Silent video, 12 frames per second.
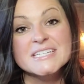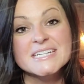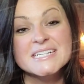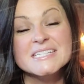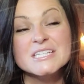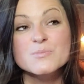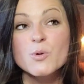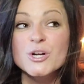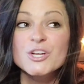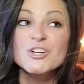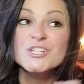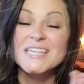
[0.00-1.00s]
Dick's
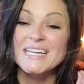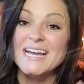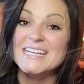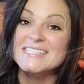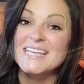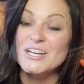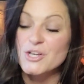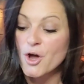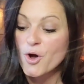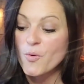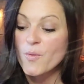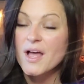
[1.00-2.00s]
Sporting Goods and I say
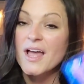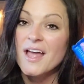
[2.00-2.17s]
no,